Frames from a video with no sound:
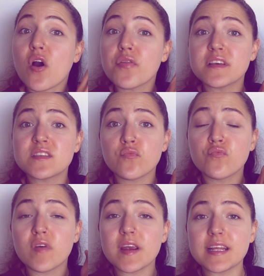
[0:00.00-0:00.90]
got this
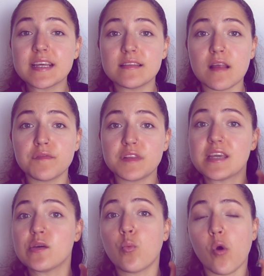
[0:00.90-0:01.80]
really
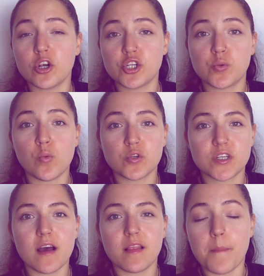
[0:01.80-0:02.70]
lovely wash watercolor